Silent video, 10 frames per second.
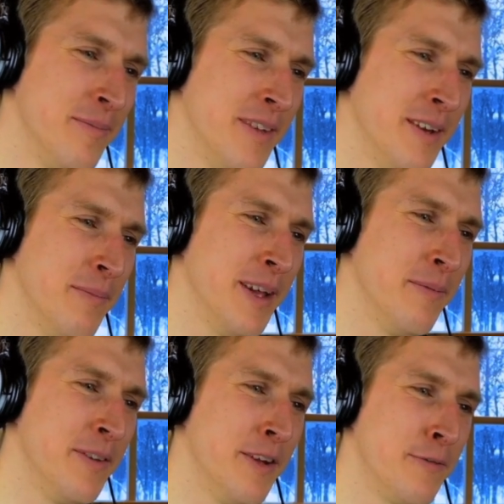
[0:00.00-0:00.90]

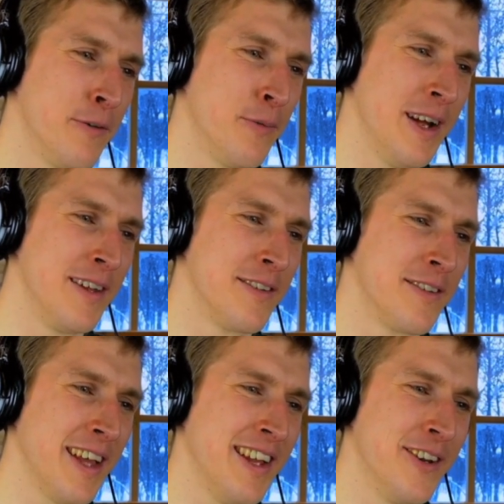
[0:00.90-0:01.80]
in different ways,
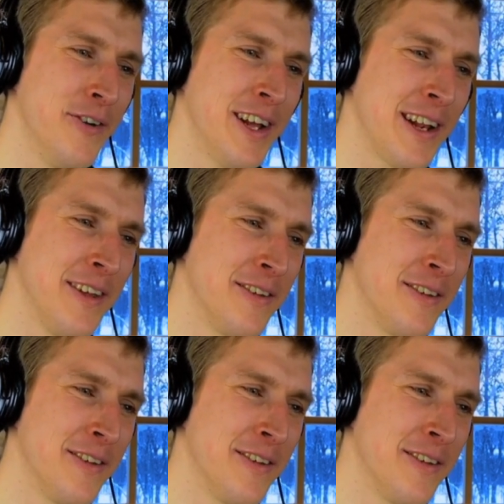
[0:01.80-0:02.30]
indirectly.